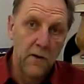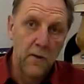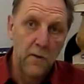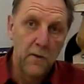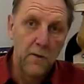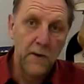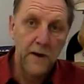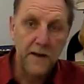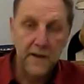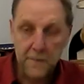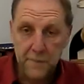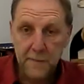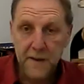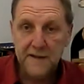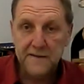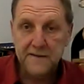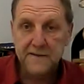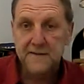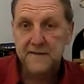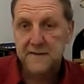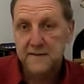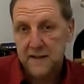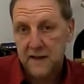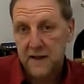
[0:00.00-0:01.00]
Well,
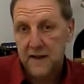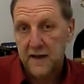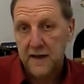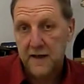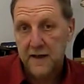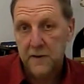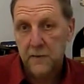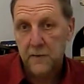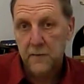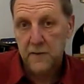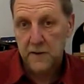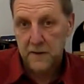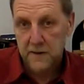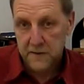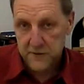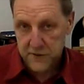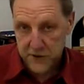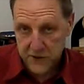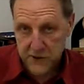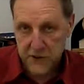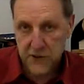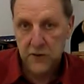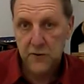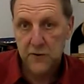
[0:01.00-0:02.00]
best I will
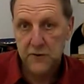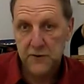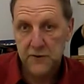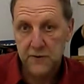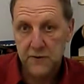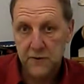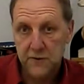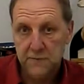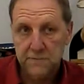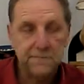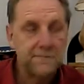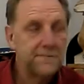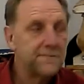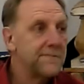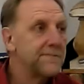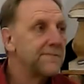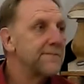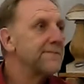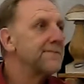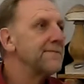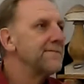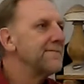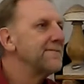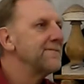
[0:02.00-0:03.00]
show you.
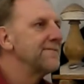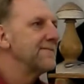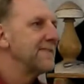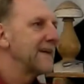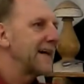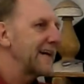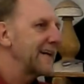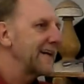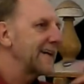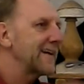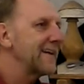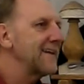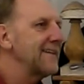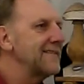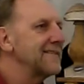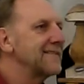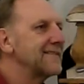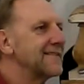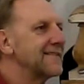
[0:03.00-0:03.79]
Annika?